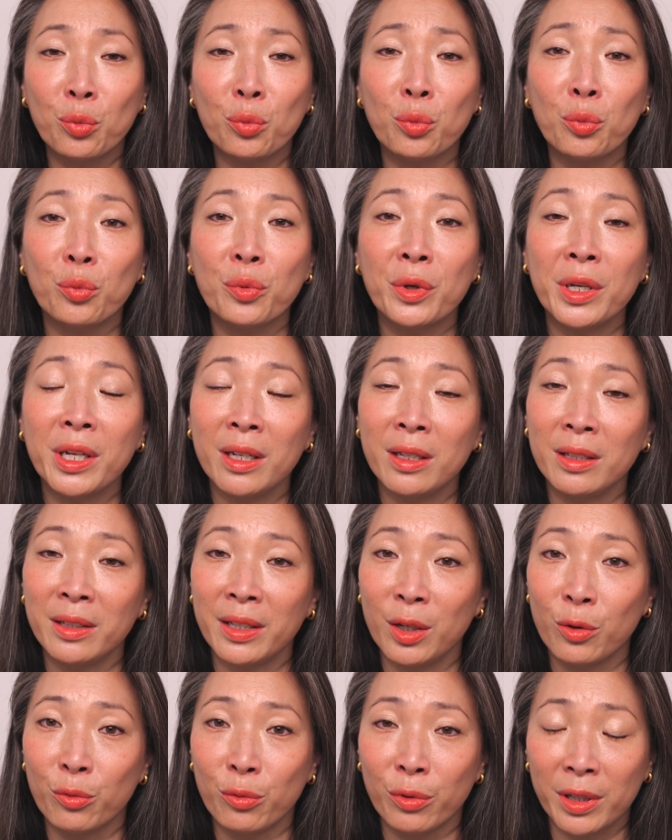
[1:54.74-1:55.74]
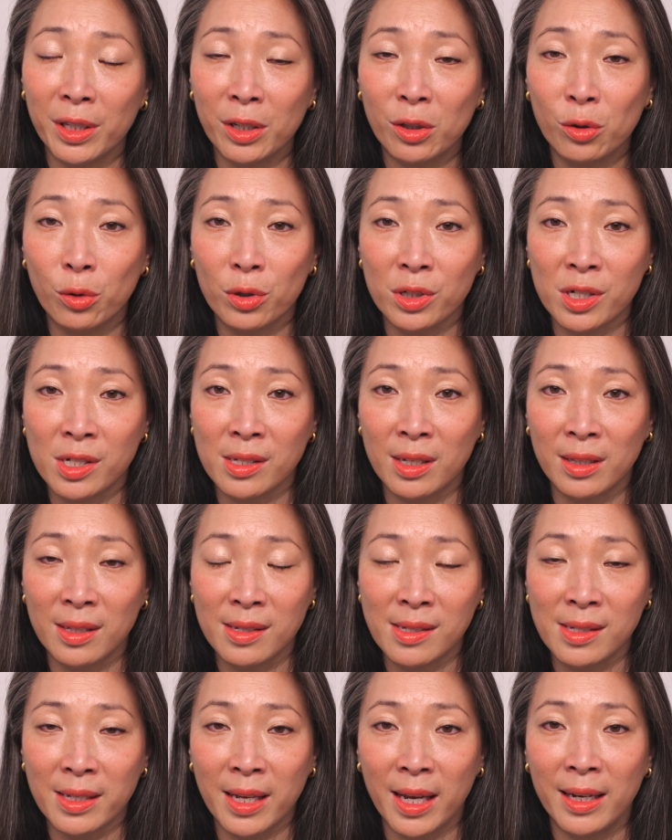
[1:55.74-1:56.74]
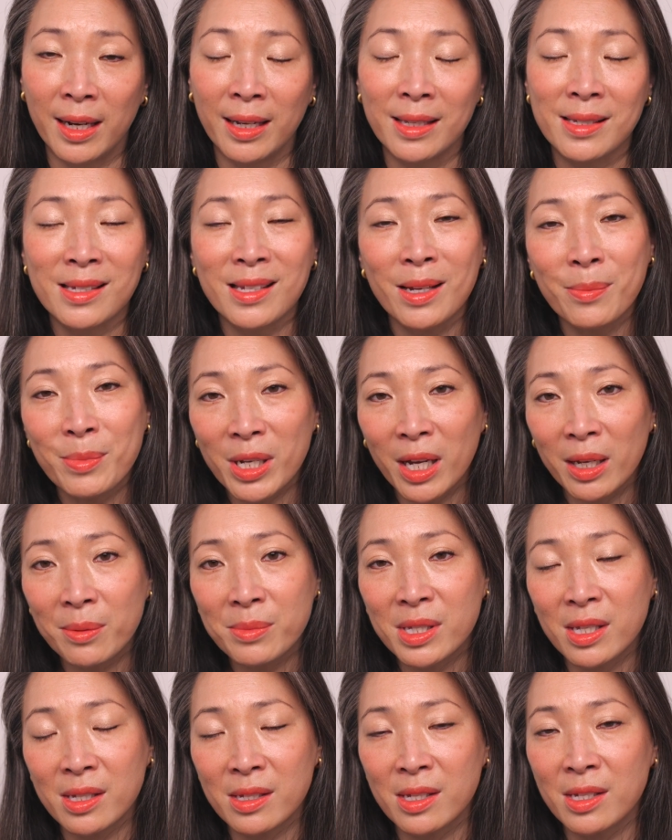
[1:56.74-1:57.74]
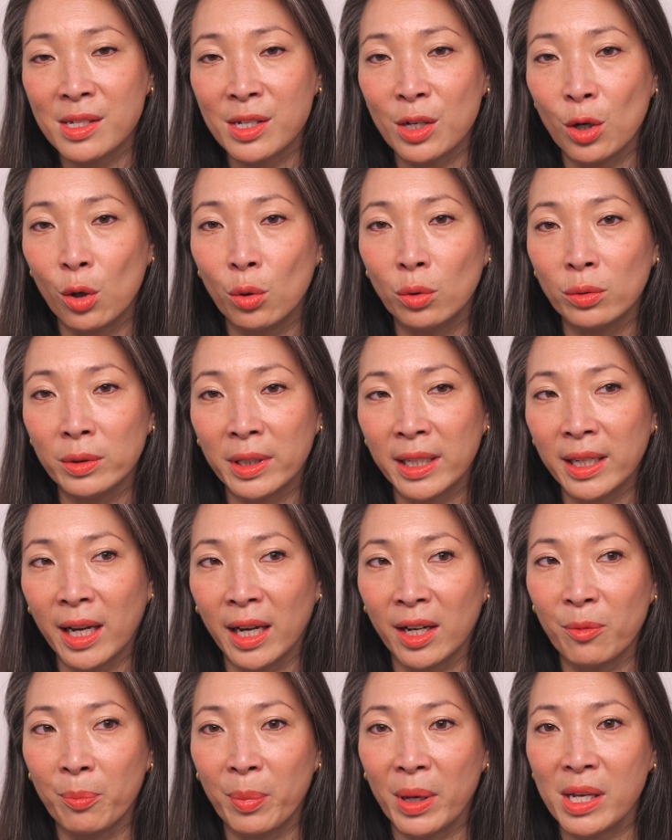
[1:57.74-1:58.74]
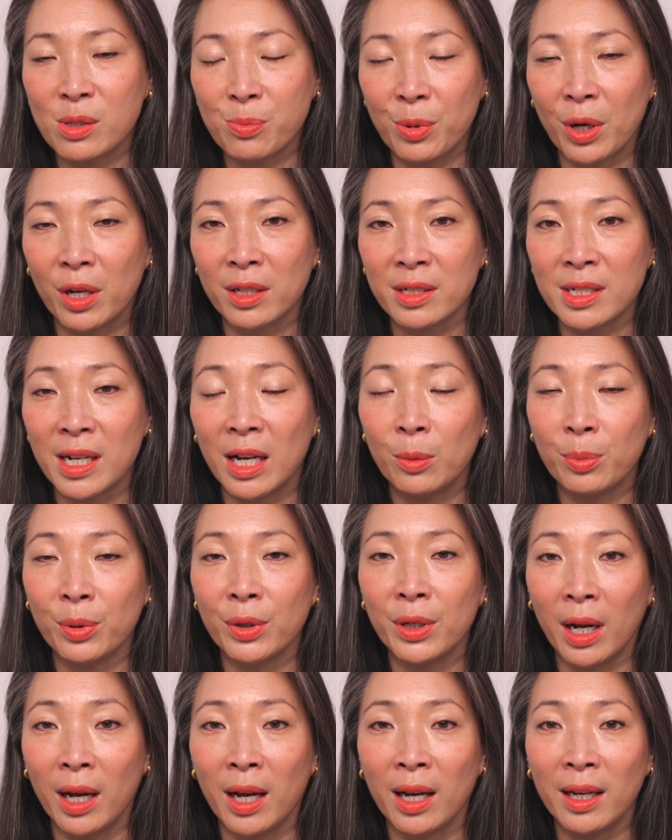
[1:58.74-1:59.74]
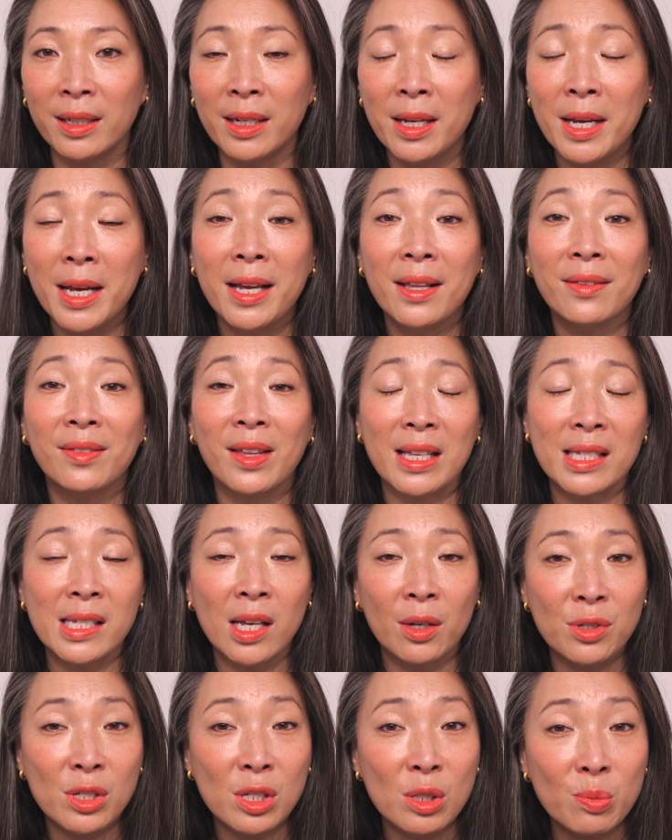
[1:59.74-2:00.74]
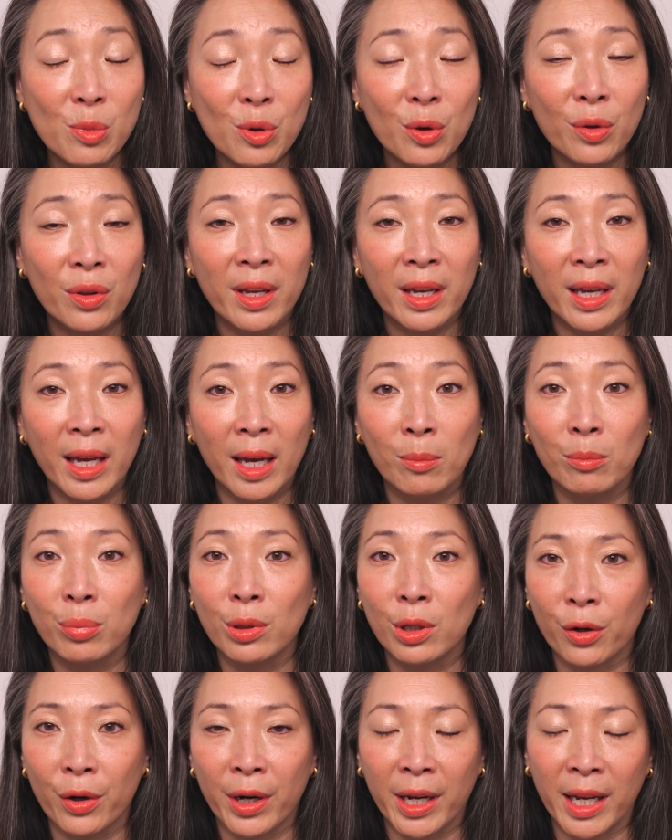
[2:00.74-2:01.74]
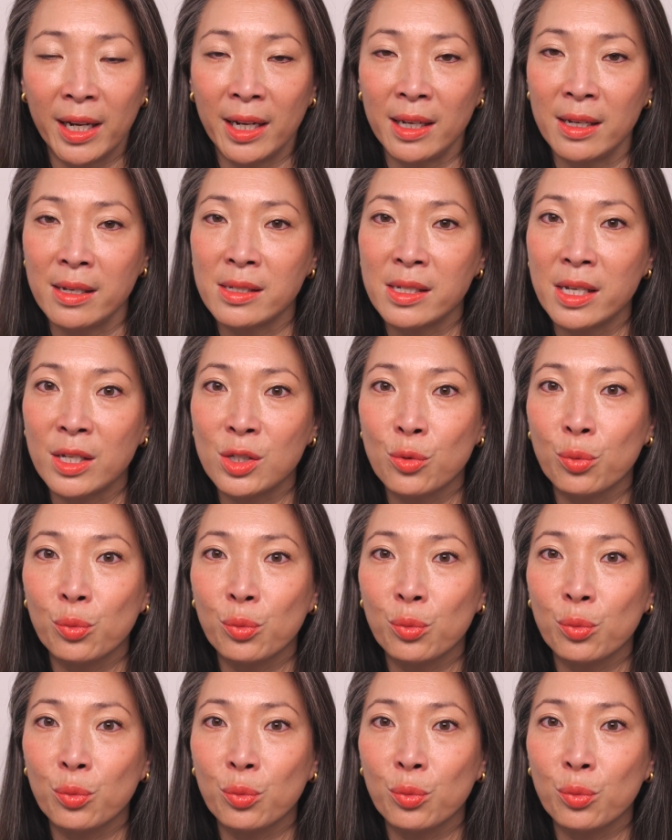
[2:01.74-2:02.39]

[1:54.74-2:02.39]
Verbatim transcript: really really gorgeous on the skin. And sometimes this is the only kind of base product I'll put on. That's how smoothing and blurring it is. It's